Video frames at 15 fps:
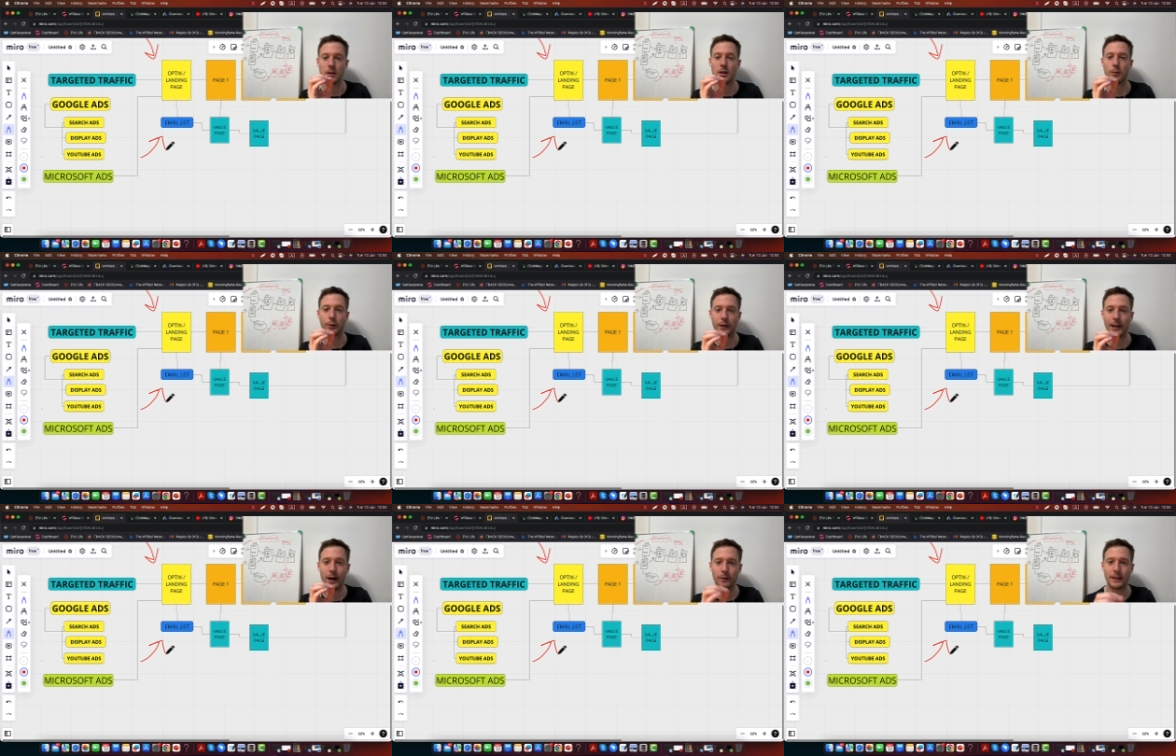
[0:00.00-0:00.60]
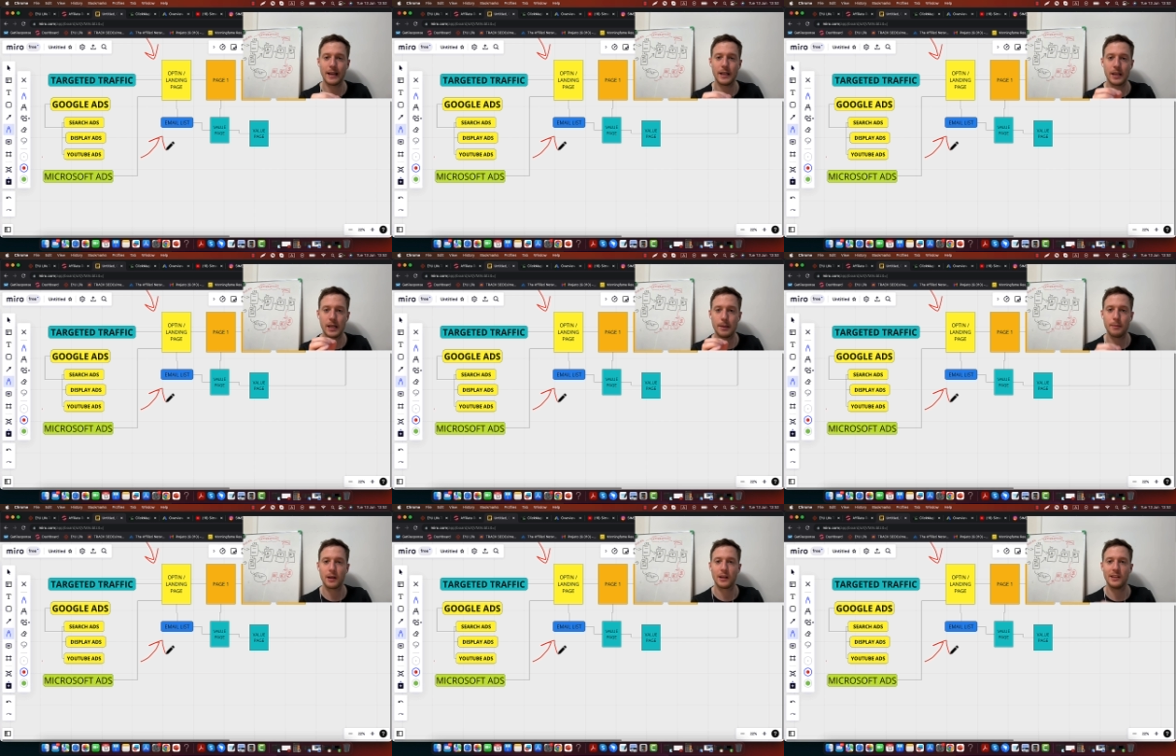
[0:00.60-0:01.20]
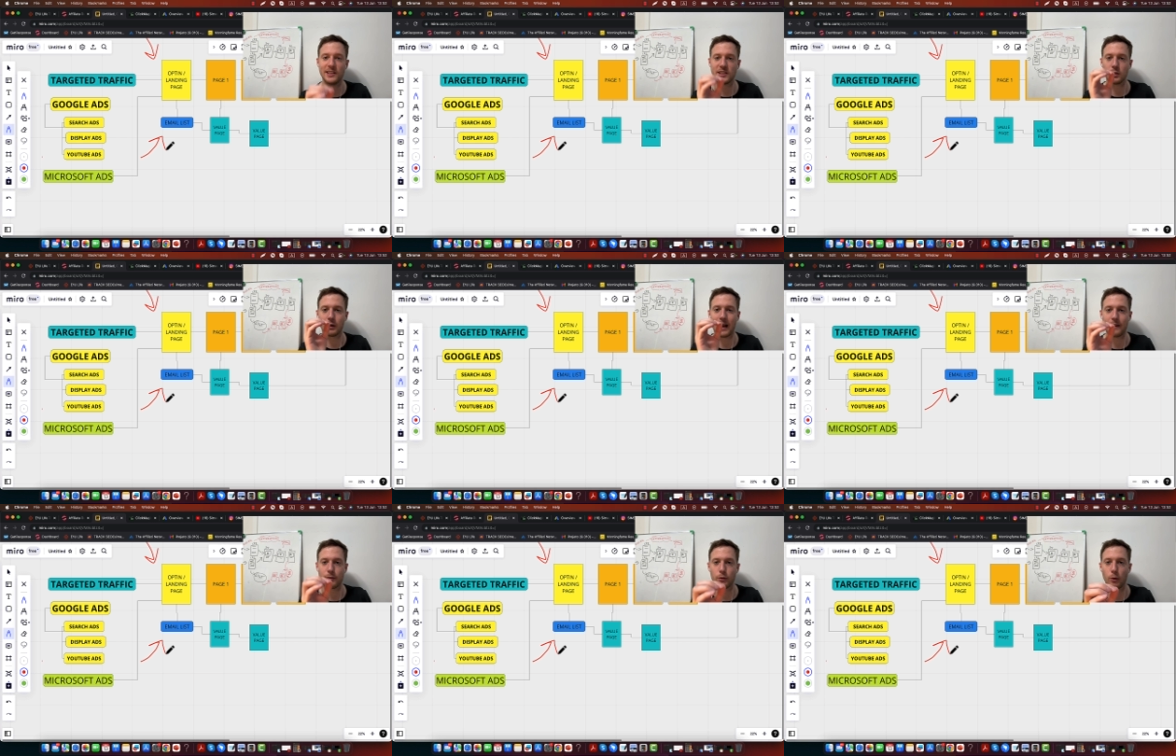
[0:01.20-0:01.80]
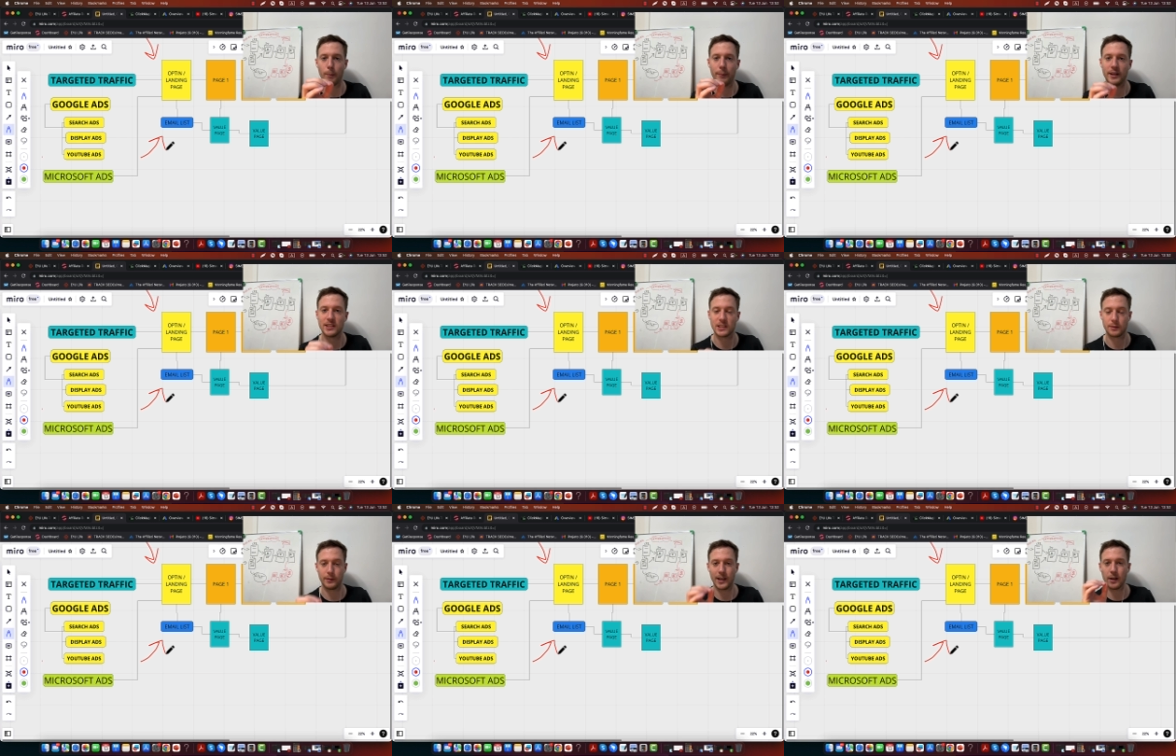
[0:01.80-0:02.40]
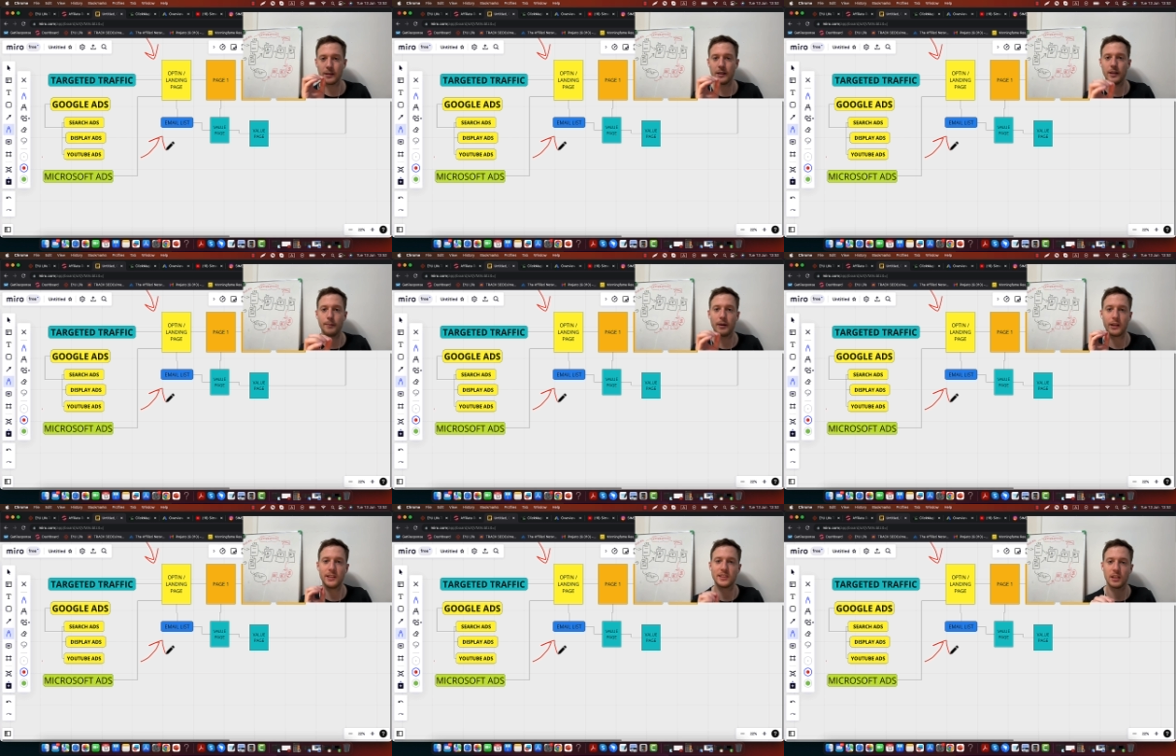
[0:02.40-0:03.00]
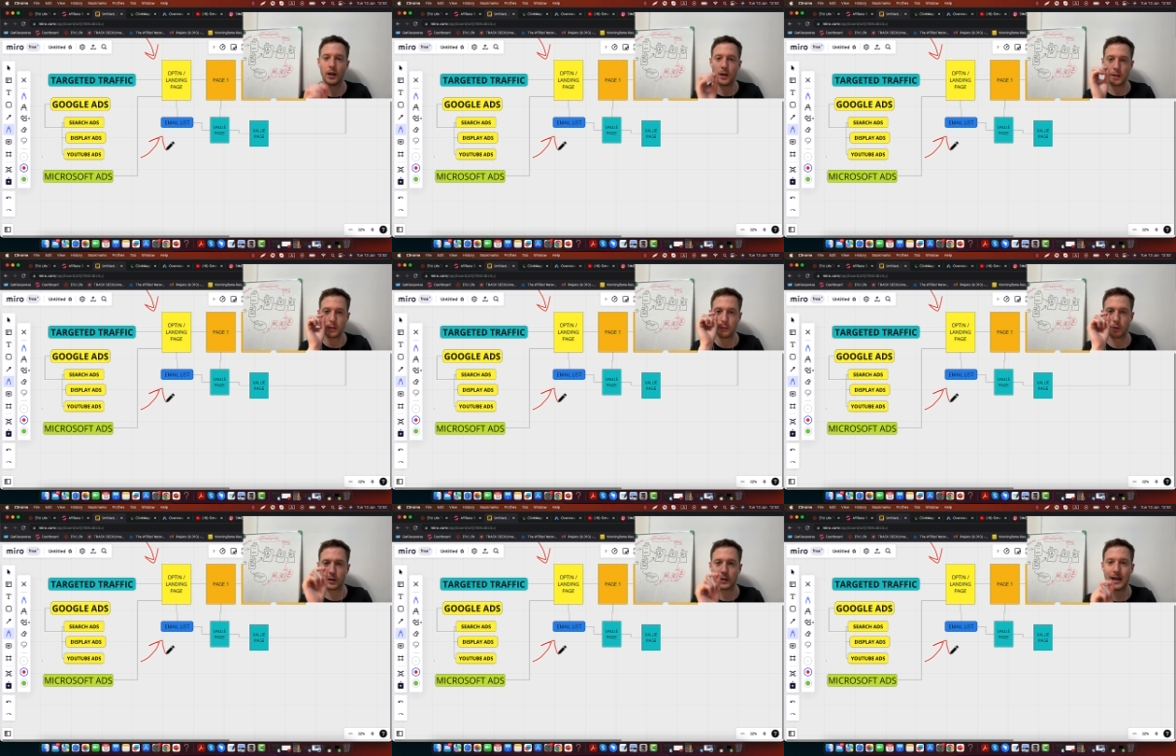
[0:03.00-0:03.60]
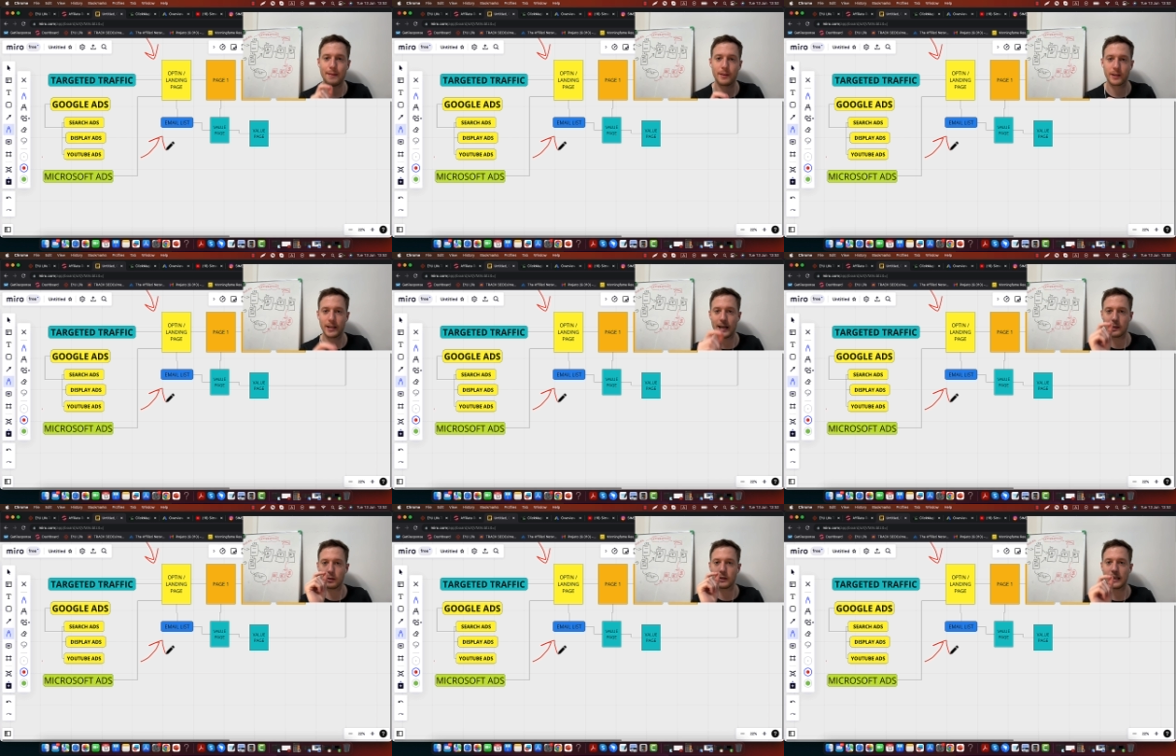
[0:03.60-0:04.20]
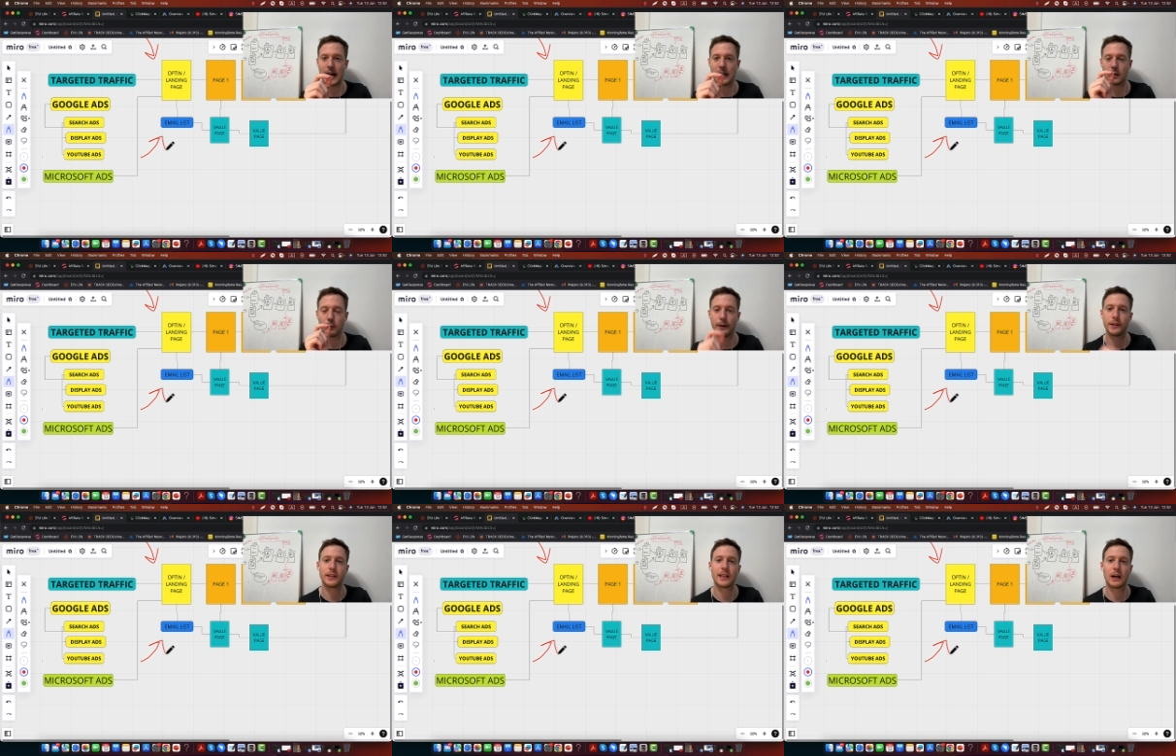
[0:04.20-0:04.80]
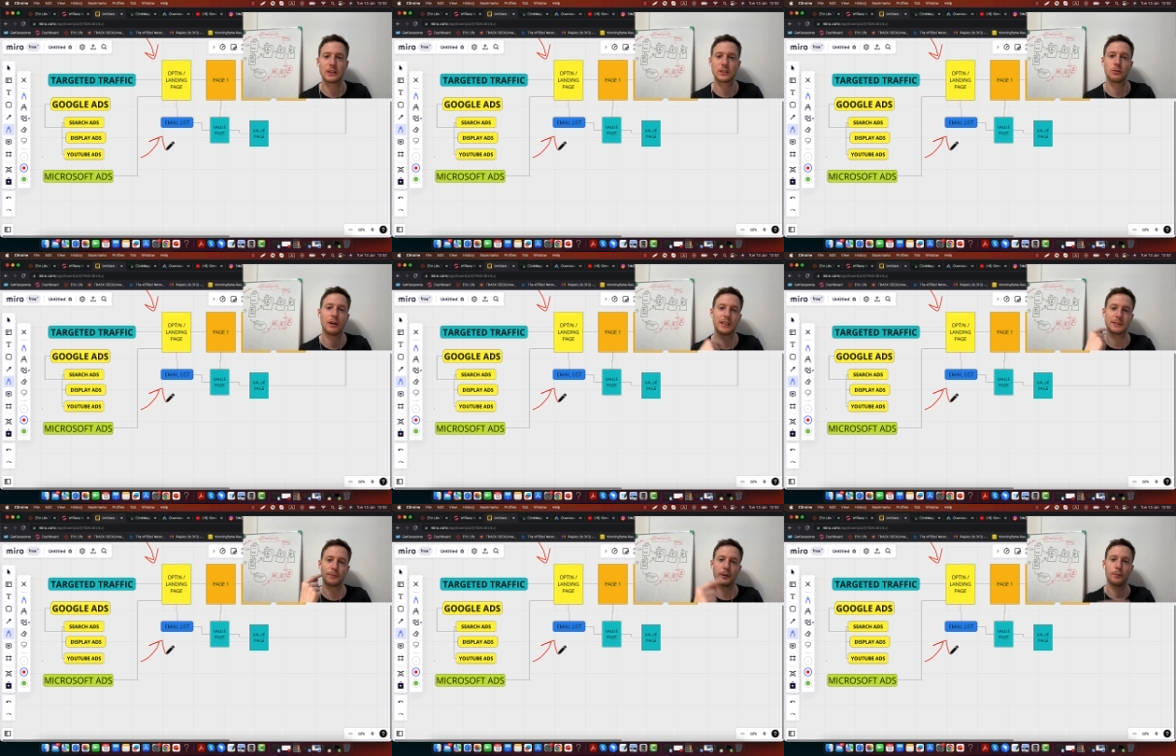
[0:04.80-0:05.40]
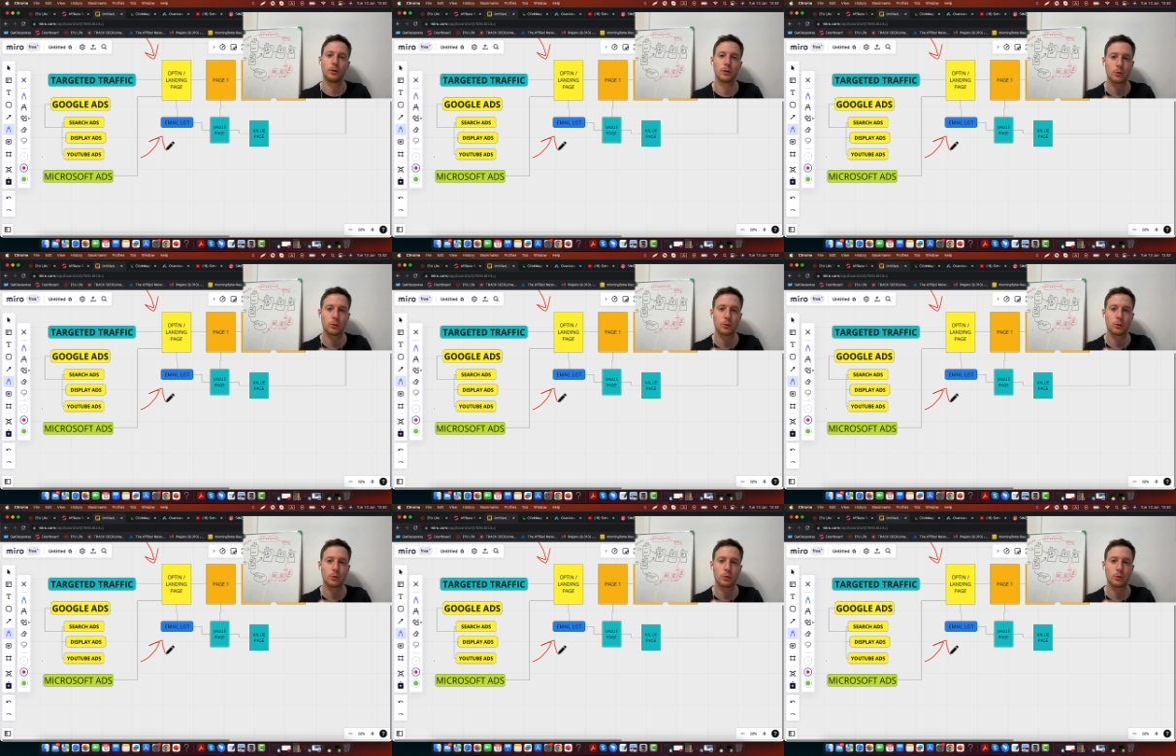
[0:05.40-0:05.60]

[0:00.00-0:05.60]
Without an email list, you have no business. Without an email list, you will never get to ten, twenty thousand 20,000 dollars per month